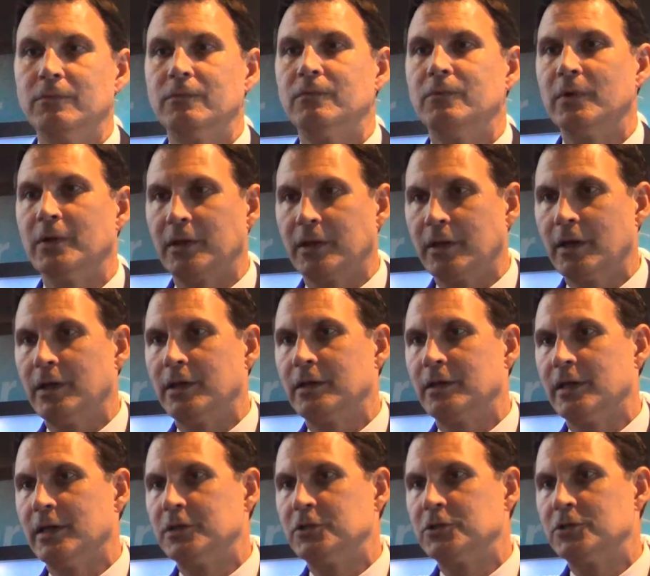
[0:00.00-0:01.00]
really
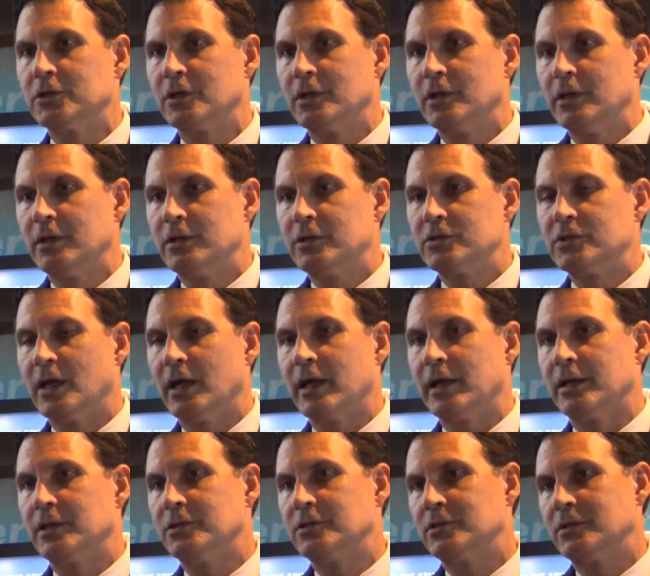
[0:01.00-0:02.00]
cutting-edge
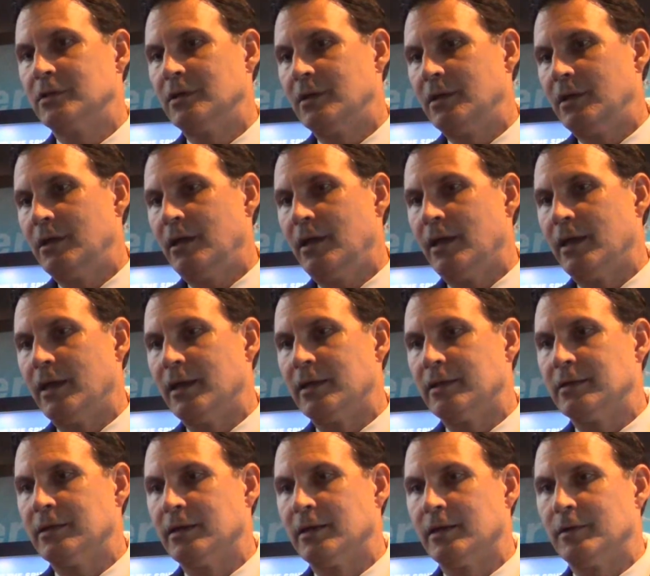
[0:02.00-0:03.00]
science
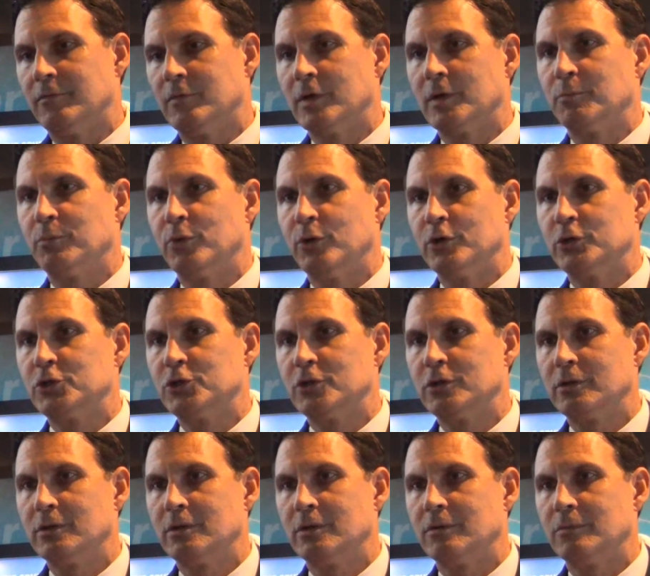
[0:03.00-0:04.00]
and really push
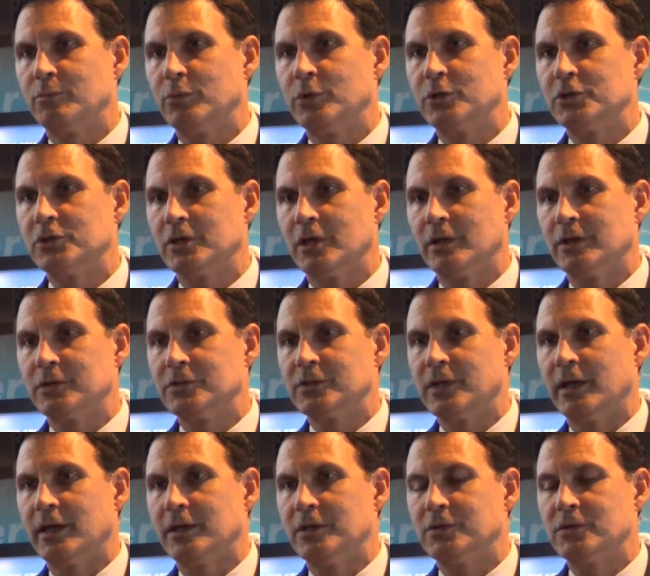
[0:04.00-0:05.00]

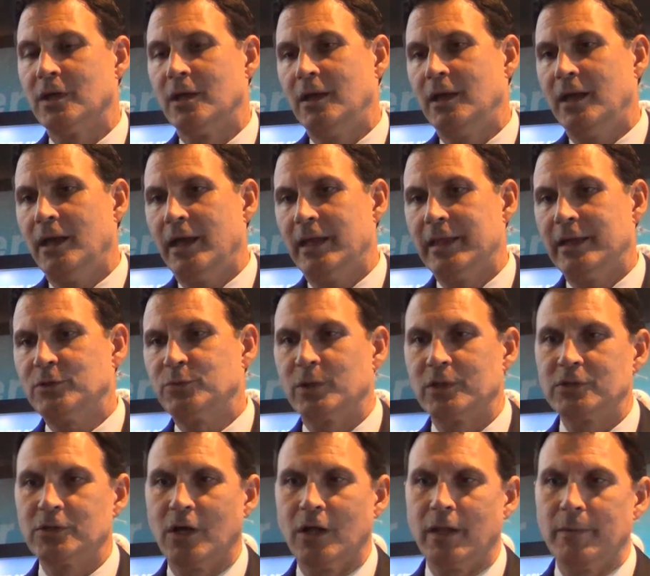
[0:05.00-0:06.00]
science. And that's what
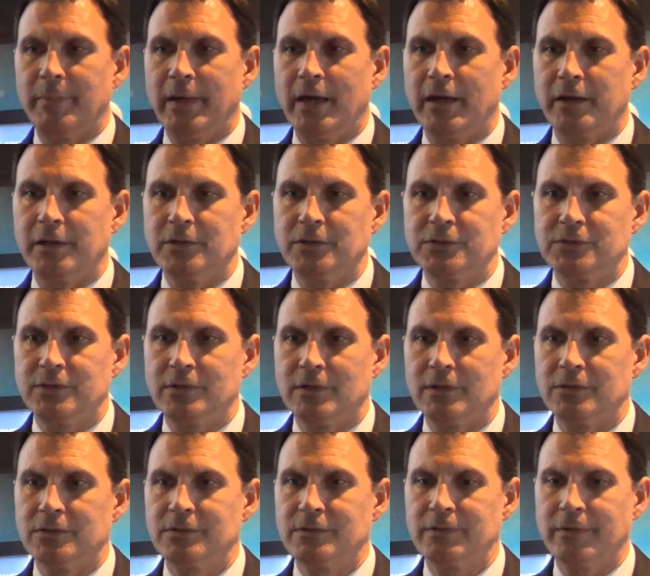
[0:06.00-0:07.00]
it's all about
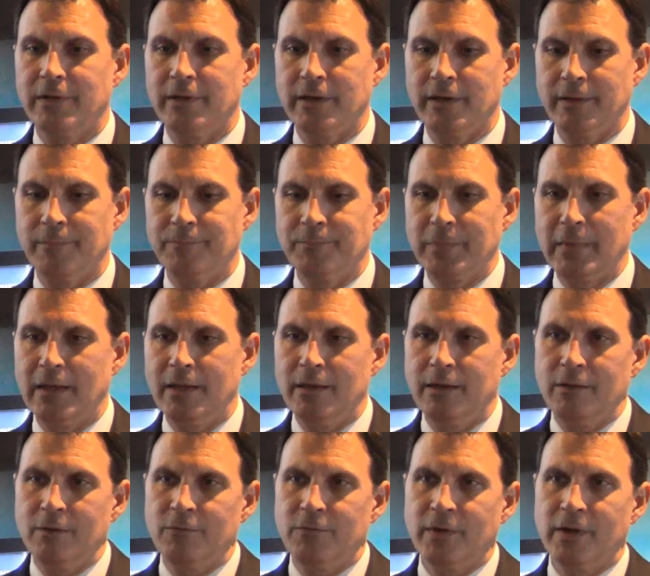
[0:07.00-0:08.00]
is
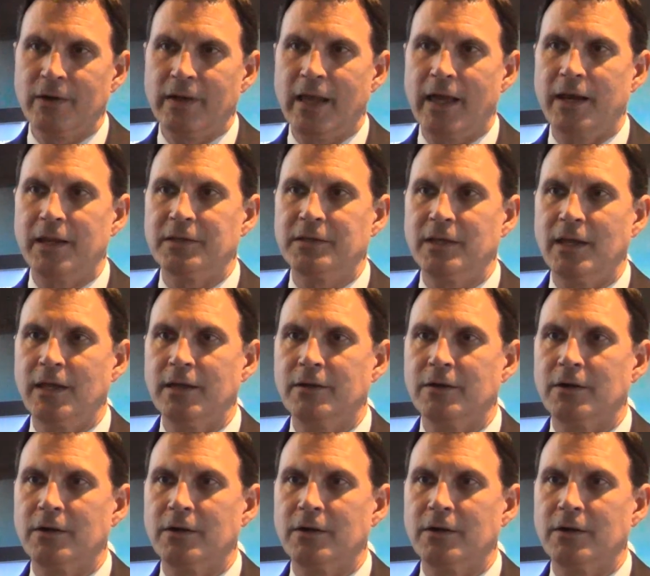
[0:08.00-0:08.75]
figuring how to take